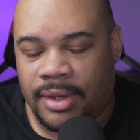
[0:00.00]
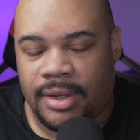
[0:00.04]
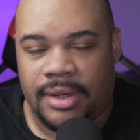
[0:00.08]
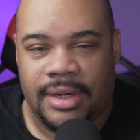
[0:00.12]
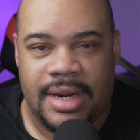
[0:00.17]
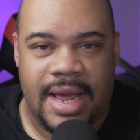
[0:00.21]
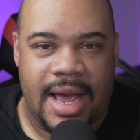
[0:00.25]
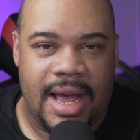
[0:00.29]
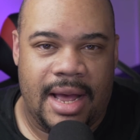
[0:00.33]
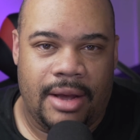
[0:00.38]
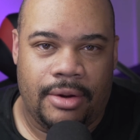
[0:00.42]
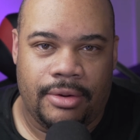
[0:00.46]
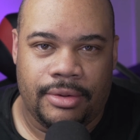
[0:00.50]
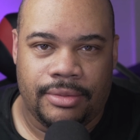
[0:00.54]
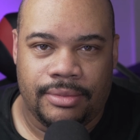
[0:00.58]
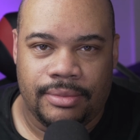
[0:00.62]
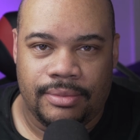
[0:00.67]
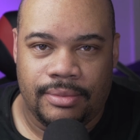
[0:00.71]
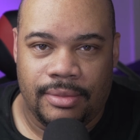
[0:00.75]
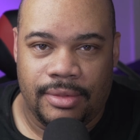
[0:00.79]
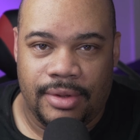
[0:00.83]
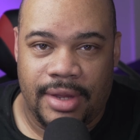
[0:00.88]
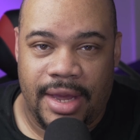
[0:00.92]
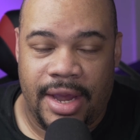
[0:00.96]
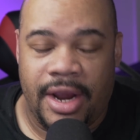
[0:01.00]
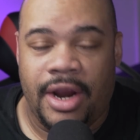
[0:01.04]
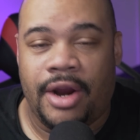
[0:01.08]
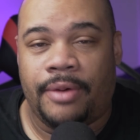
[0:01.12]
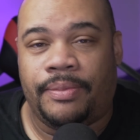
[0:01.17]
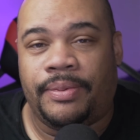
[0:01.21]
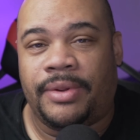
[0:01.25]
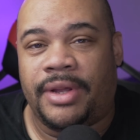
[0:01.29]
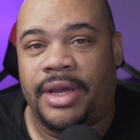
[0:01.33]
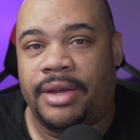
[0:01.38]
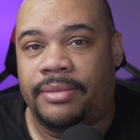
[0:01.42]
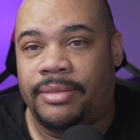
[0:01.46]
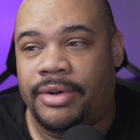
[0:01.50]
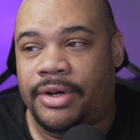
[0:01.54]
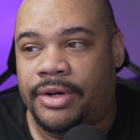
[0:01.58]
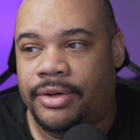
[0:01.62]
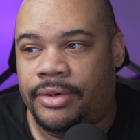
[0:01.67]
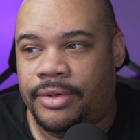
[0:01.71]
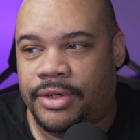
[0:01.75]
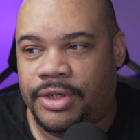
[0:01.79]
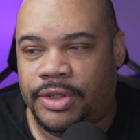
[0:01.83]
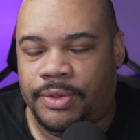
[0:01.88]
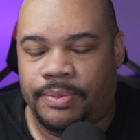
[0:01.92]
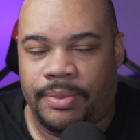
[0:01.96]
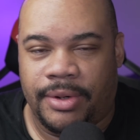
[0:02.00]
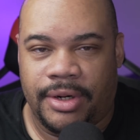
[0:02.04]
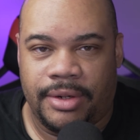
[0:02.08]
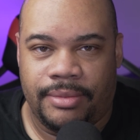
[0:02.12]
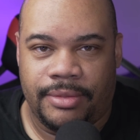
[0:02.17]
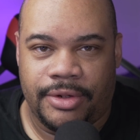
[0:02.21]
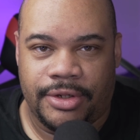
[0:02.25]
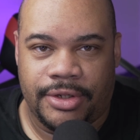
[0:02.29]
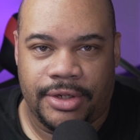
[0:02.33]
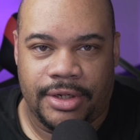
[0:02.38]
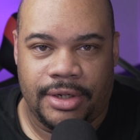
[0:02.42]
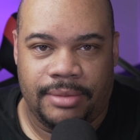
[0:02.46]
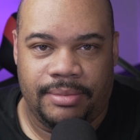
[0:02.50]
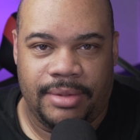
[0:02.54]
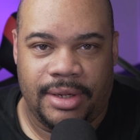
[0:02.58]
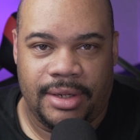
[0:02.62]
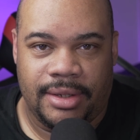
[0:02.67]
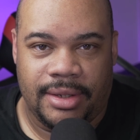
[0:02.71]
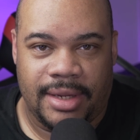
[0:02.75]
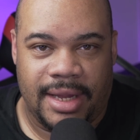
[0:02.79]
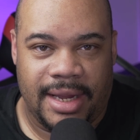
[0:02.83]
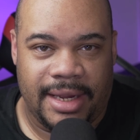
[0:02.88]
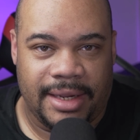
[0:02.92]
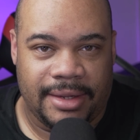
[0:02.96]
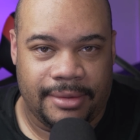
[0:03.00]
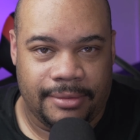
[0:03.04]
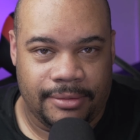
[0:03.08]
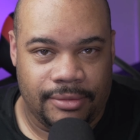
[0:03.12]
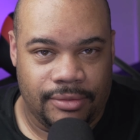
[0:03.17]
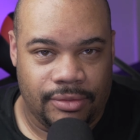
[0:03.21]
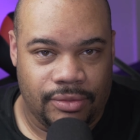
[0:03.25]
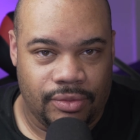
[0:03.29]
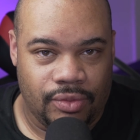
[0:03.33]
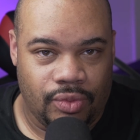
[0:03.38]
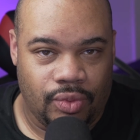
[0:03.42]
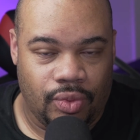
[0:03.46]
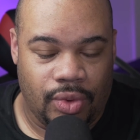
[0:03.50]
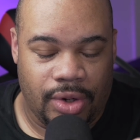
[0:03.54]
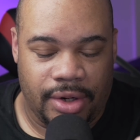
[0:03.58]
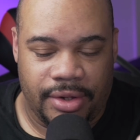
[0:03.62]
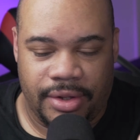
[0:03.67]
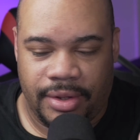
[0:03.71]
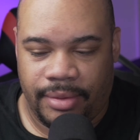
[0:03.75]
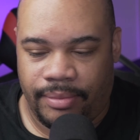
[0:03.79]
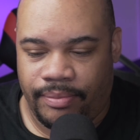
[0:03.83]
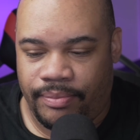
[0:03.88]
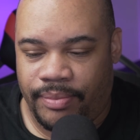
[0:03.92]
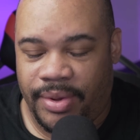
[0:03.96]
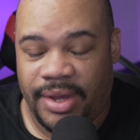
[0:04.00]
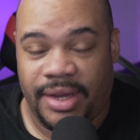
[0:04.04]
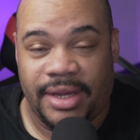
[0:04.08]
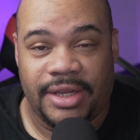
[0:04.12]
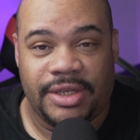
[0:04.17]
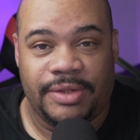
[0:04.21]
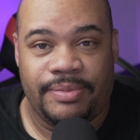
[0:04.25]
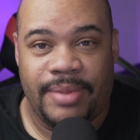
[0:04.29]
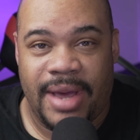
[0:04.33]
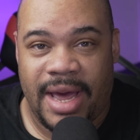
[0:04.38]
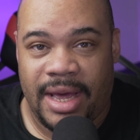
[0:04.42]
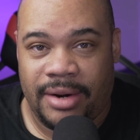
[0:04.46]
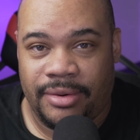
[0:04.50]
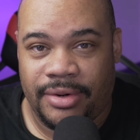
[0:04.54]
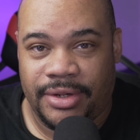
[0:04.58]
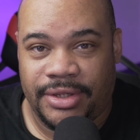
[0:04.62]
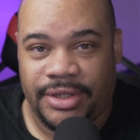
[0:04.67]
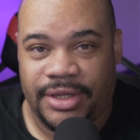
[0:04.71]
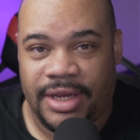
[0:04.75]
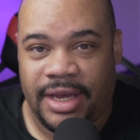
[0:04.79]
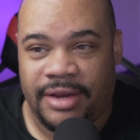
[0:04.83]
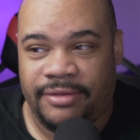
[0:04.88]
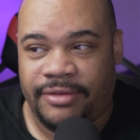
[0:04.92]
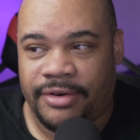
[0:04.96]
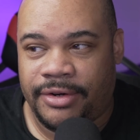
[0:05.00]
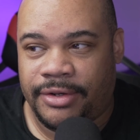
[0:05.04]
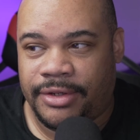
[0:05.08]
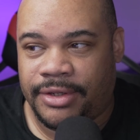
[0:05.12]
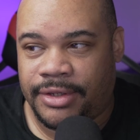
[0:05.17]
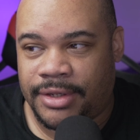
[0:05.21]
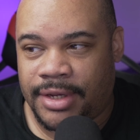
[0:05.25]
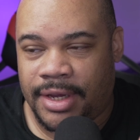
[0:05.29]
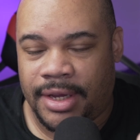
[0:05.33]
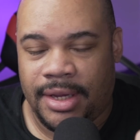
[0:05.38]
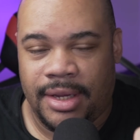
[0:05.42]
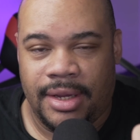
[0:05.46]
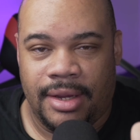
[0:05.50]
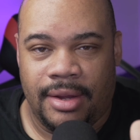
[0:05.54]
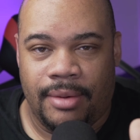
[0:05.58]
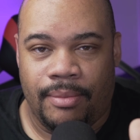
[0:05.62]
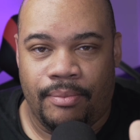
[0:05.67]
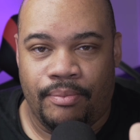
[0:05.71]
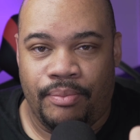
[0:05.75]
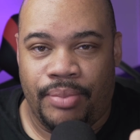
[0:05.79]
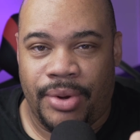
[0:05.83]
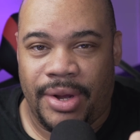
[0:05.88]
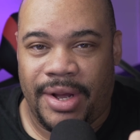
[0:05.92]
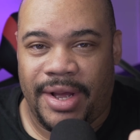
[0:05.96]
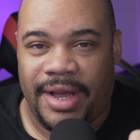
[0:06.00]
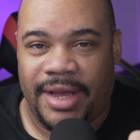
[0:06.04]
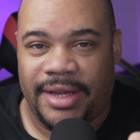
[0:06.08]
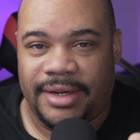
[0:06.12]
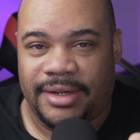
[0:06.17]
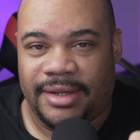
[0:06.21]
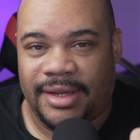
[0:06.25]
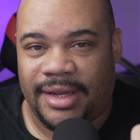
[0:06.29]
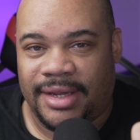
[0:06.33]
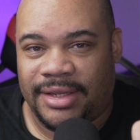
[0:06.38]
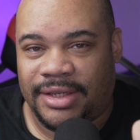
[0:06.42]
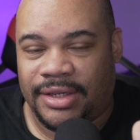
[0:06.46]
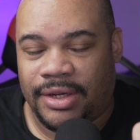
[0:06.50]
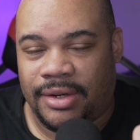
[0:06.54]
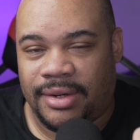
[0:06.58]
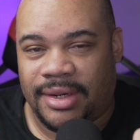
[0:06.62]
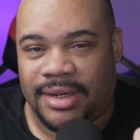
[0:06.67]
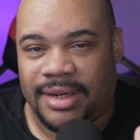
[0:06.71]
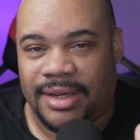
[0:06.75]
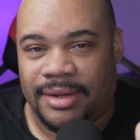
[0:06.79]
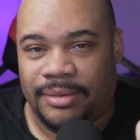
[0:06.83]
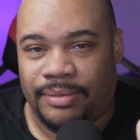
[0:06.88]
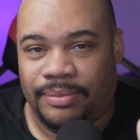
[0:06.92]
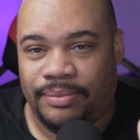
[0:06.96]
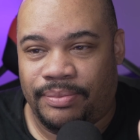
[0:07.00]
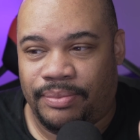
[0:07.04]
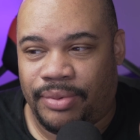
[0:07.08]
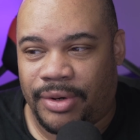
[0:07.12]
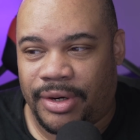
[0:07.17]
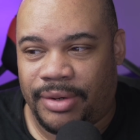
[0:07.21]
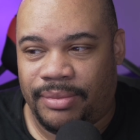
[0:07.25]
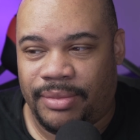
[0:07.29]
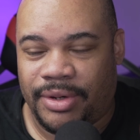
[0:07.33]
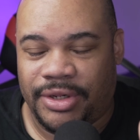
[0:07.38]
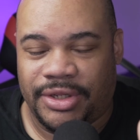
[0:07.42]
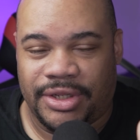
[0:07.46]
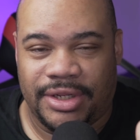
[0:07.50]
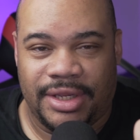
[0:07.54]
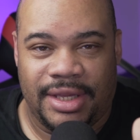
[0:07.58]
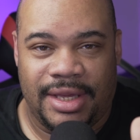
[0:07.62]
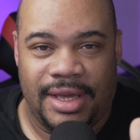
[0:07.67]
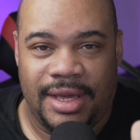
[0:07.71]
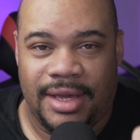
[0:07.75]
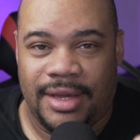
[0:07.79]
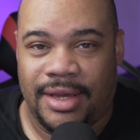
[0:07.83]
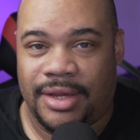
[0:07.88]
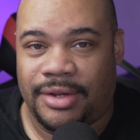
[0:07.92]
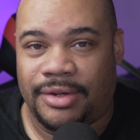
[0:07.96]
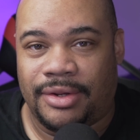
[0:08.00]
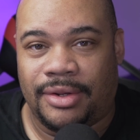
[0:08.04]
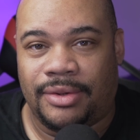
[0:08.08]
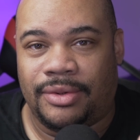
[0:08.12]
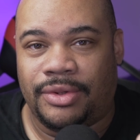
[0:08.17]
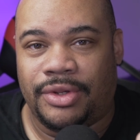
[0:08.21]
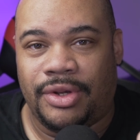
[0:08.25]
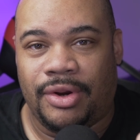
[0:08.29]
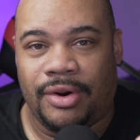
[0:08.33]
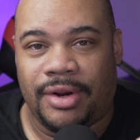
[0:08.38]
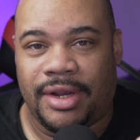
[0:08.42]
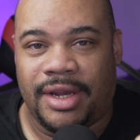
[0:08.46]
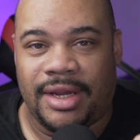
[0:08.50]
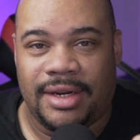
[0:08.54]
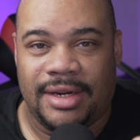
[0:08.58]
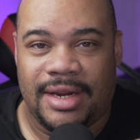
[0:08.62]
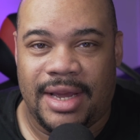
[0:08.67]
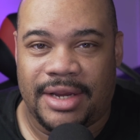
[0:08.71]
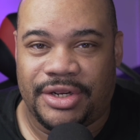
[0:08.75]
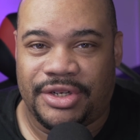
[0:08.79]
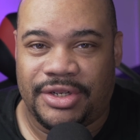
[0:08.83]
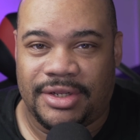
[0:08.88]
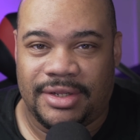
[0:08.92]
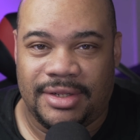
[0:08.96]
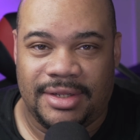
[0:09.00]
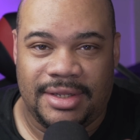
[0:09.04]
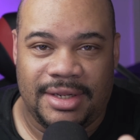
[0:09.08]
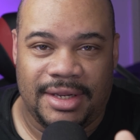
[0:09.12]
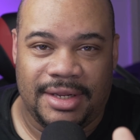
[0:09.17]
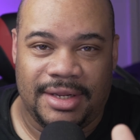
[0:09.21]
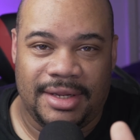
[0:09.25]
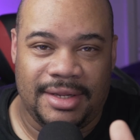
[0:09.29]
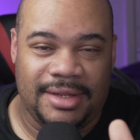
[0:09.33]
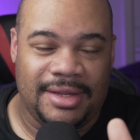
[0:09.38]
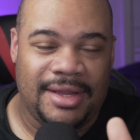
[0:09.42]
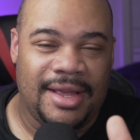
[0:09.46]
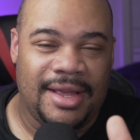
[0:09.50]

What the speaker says: Now, airplane mode is pretty much going to be like one of the biggest battery savers, but it's going to pretty much kill your connection to